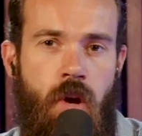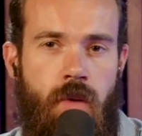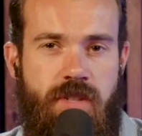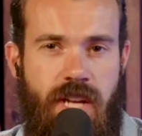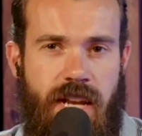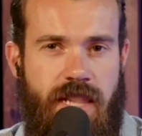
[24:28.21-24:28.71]

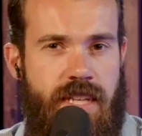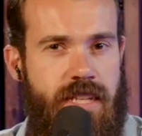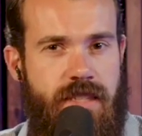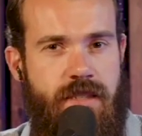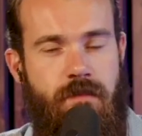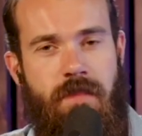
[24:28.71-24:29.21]
which kind of
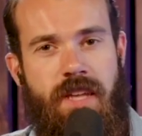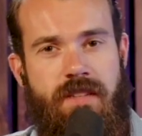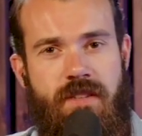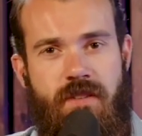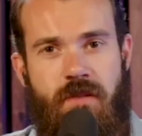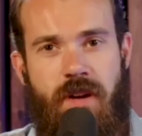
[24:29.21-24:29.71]
leads me
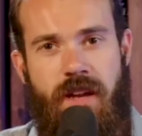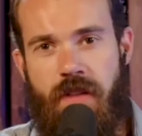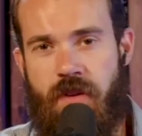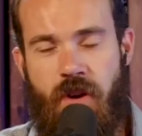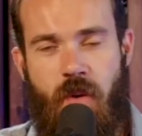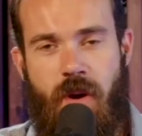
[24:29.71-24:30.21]
to
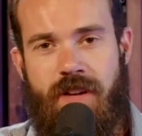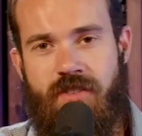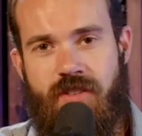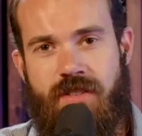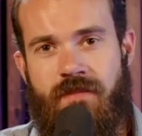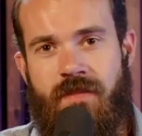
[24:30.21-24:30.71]
another question.